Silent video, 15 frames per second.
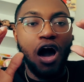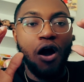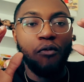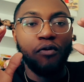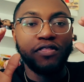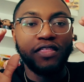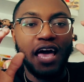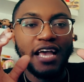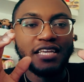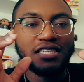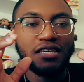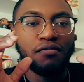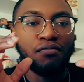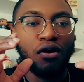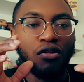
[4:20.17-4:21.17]
With
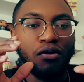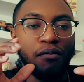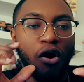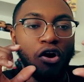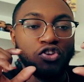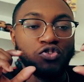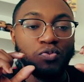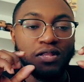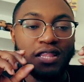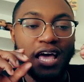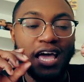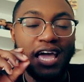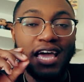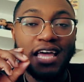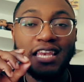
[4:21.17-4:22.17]
ASIM bowling balls, when
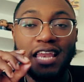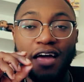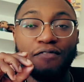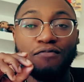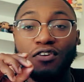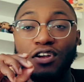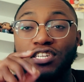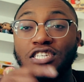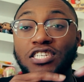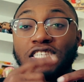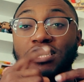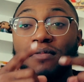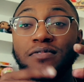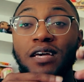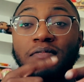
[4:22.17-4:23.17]
they hit that friction,
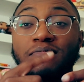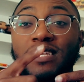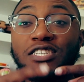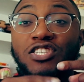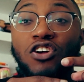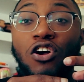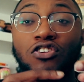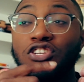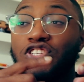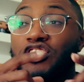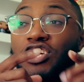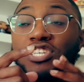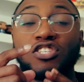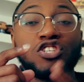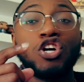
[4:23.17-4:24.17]
sometimes they start to
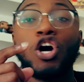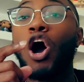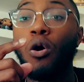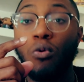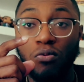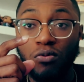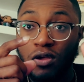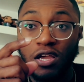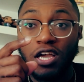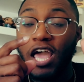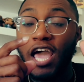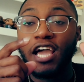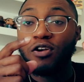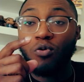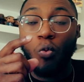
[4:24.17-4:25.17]
just go
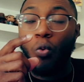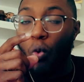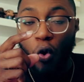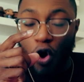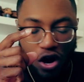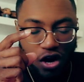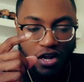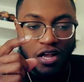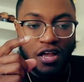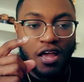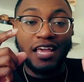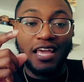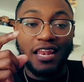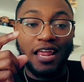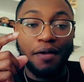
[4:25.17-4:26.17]
and work.
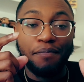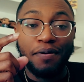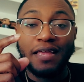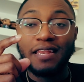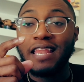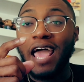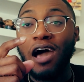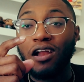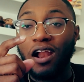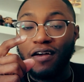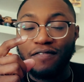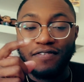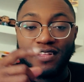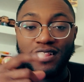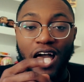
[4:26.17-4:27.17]
In a pin down,
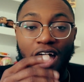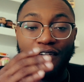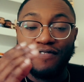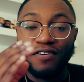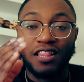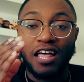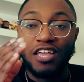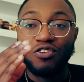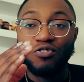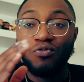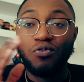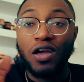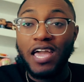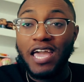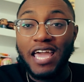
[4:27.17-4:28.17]
I feel like
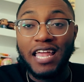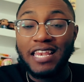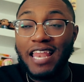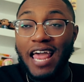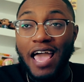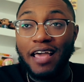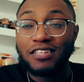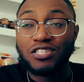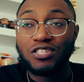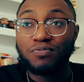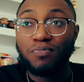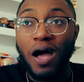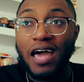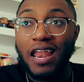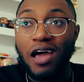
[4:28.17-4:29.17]
you hit that
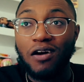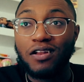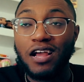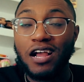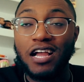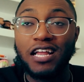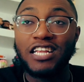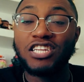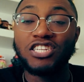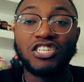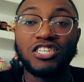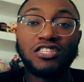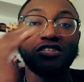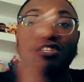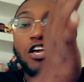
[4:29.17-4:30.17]
spot out there and it
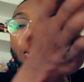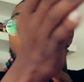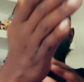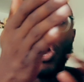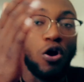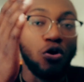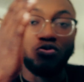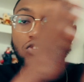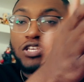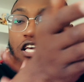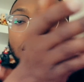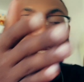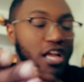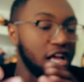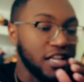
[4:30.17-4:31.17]
just goes.
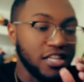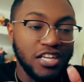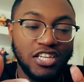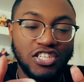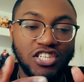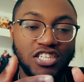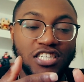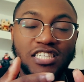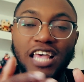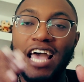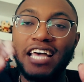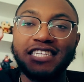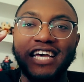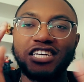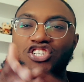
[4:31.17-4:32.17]
She just
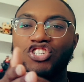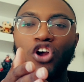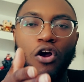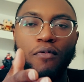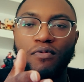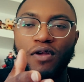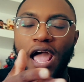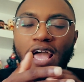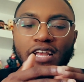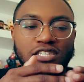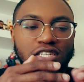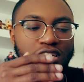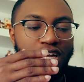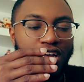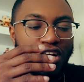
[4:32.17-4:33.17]
has that sharp
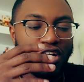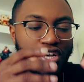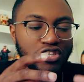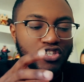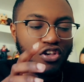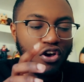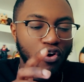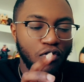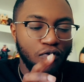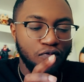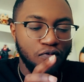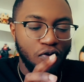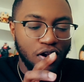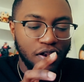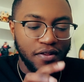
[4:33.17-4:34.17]
reaction. So
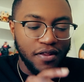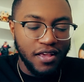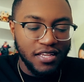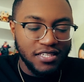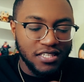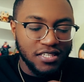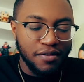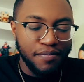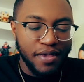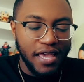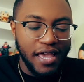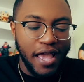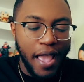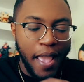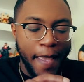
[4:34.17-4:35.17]
for this to
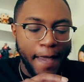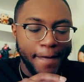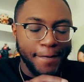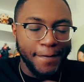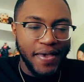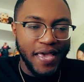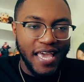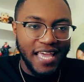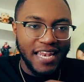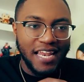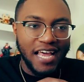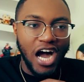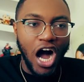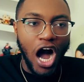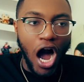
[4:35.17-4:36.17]
be
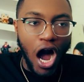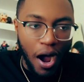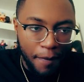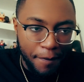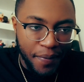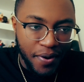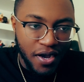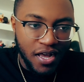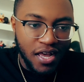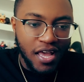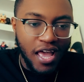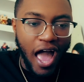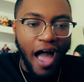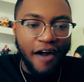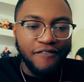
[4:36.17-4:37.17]
pin up,
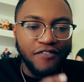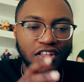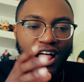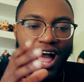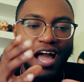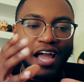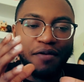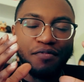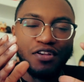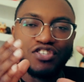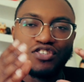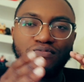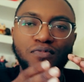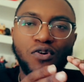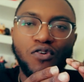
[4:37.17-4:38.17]
I feel like I can be
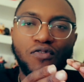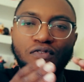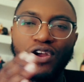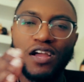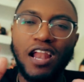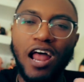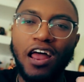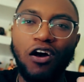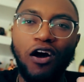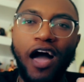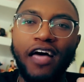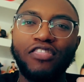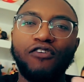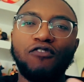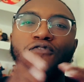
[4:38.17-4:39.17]
smoother and I don't
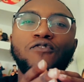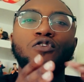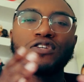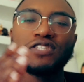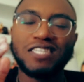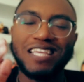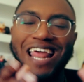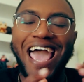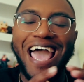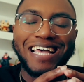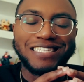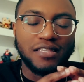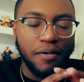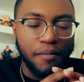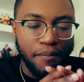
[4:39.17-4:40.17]
have to force it
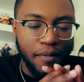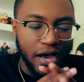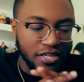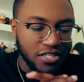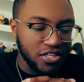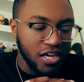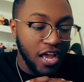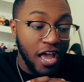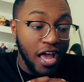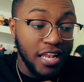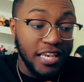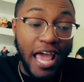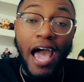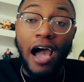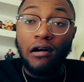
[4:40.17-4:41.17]
as much.
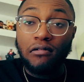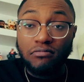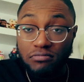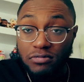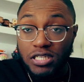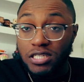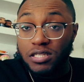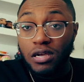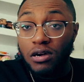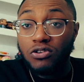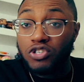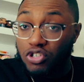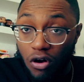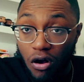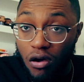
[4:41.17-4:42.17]
Now, it's still
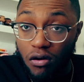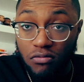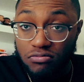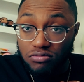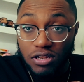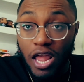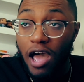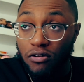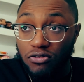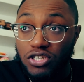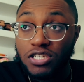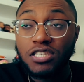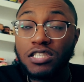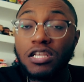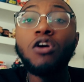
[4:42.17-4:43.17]
strong. Now,
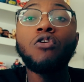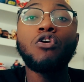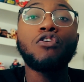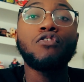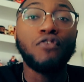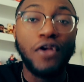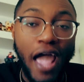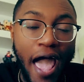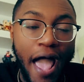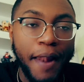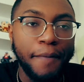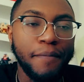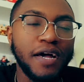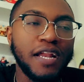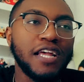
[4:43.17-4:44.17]
she's still gonna react,
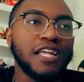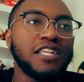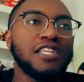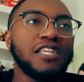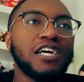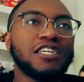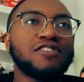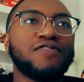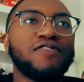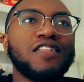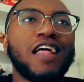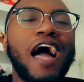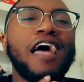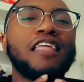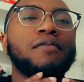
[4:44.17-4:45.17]
but it doesn't feel
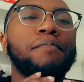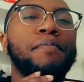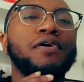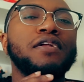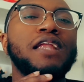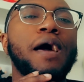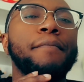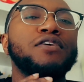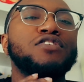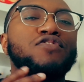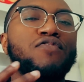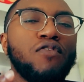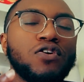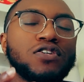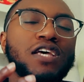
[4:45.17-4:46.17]
like I have to put that much
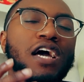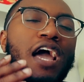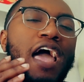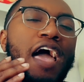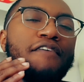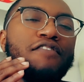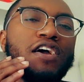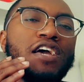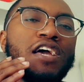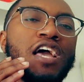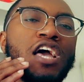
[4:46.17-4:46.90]
force. I can have a